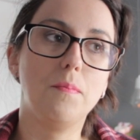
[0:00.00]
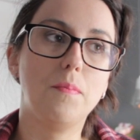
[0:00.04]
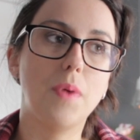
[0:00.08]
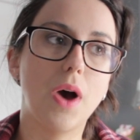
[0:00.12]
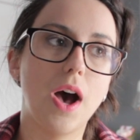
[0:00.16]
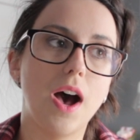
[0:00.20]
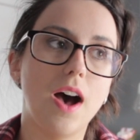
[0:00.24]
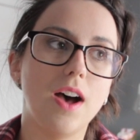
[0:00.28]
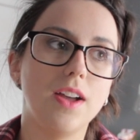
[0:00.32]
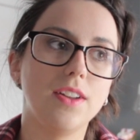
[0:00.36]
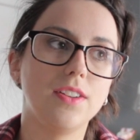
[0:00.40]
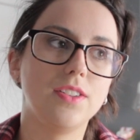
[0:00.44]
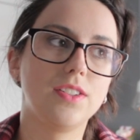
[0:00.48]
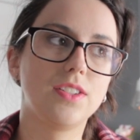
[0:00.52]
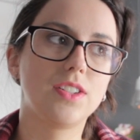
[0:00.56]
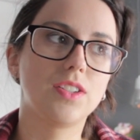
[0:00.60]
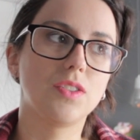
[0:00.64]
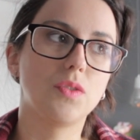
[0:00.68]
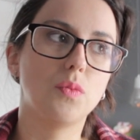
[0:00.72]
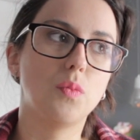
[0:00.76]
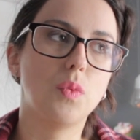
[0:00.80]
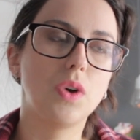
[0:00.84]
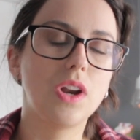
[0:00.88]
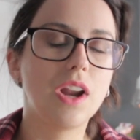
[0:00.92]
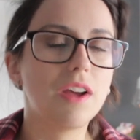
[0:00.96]

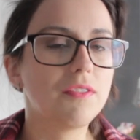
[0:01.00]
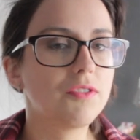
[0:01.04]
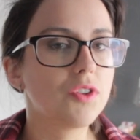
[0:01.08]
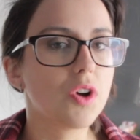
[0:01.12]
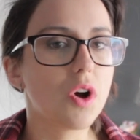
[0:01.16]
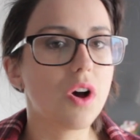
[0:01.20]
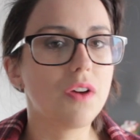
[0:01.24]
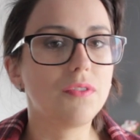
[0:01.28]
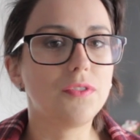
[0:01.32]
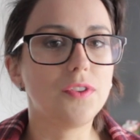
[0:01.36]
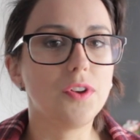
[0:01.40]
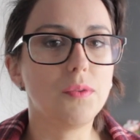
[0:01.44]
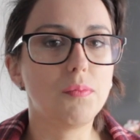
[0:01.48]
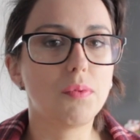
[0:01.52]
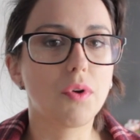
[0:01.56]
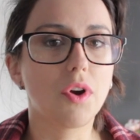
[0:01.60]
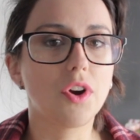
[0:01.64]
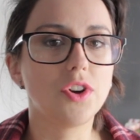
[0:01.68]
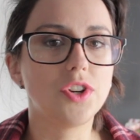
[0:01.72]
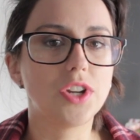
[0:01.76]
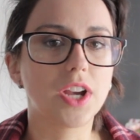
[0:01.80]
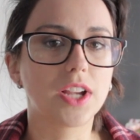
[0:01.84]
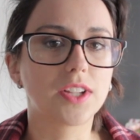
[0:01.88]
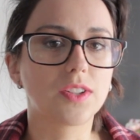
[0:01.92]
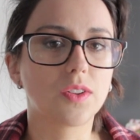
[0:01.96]
but when I've got a few
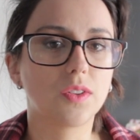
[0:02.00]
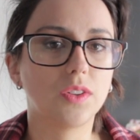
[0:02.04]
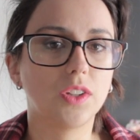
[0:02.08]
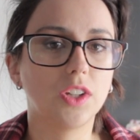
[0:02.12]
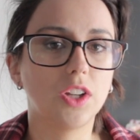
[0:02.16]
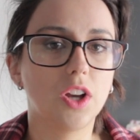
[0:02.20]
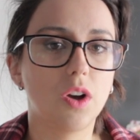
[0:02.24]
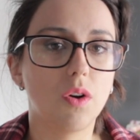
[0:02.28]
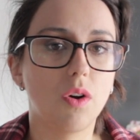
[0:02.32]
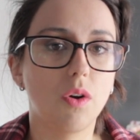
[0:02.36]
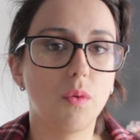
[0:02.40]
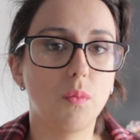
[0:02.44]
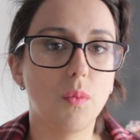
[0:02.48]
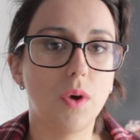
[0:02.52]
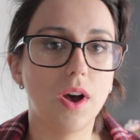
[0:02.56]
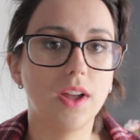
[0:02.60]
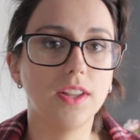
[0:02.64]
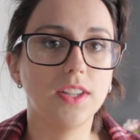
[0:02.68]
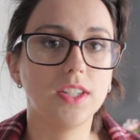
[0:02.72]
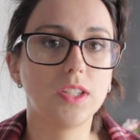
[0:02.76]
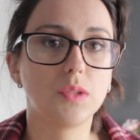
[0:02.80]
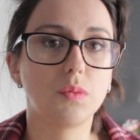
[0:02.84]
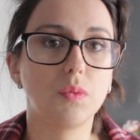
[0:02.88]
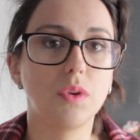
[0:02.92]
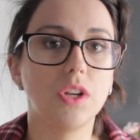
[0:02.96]
projects on the go at
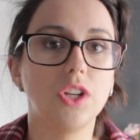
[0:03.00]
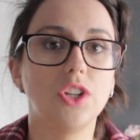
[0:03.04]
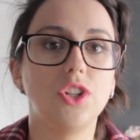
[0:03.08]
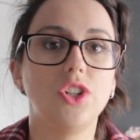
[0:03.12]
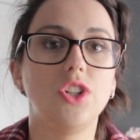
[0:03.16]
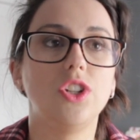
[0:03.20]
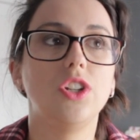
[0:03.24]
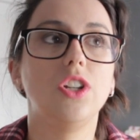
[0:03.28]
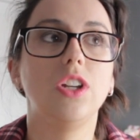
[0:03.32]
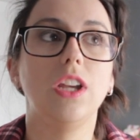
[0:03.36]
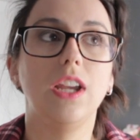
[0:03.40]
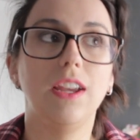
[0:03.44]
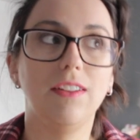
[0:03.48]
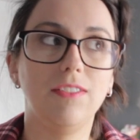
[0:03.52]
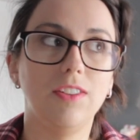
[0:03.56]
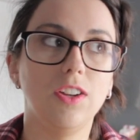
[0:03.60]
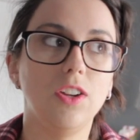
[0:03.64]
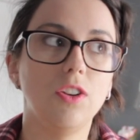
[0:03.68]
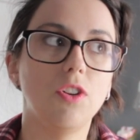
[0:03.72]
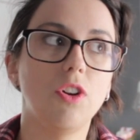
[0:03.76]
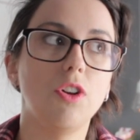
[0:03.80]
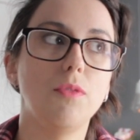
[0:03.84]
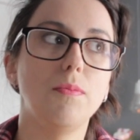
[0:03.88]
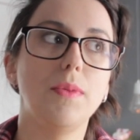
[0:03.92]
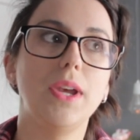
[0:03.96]
once, which if
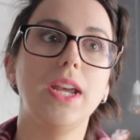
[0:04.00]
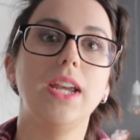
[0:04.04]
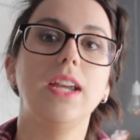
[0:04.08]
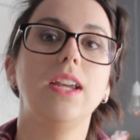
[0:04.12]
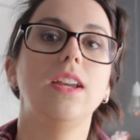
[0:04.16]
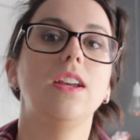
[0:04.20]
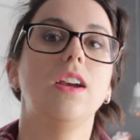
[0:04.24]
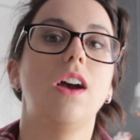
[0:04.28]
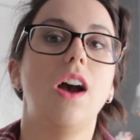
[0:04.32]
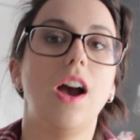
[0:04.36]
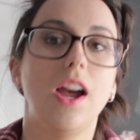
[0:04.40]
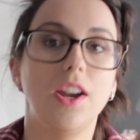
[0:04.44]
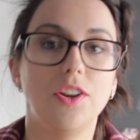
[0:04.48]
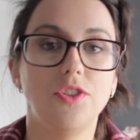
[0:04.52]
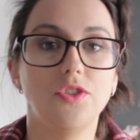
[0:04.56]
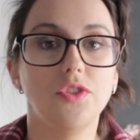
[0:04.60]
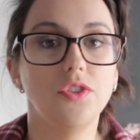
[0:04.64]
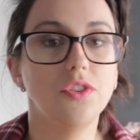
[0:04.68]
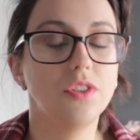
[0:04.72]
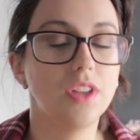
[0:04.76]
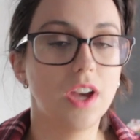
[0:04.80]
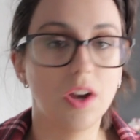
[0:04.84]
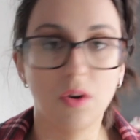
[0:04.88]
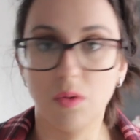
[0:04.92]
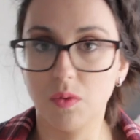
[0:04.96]
you know me, I
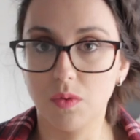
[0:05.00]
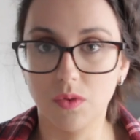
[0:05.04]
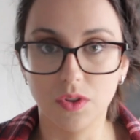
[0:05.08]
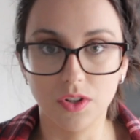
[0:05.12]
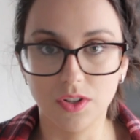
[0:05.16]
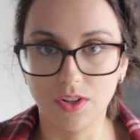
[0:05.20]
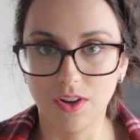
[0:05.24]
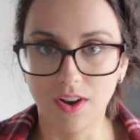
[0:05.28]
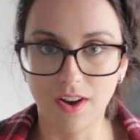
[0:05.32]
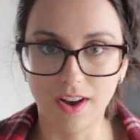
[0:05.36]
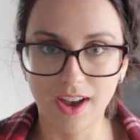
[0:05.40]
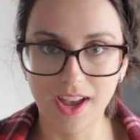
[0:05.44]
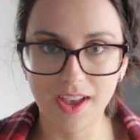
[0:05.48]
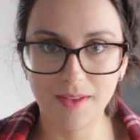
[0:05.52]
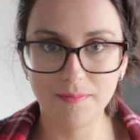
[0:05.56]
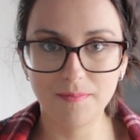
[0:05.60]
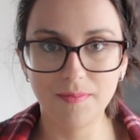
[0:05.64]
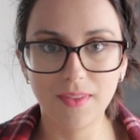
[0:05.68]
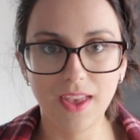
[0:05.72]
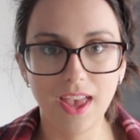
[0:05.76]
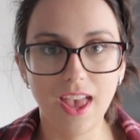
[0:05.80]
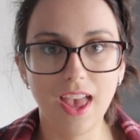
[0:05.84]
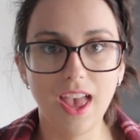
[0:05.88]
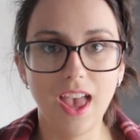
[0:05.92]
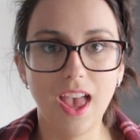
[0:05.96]
do that all the
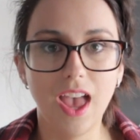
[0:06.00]
time,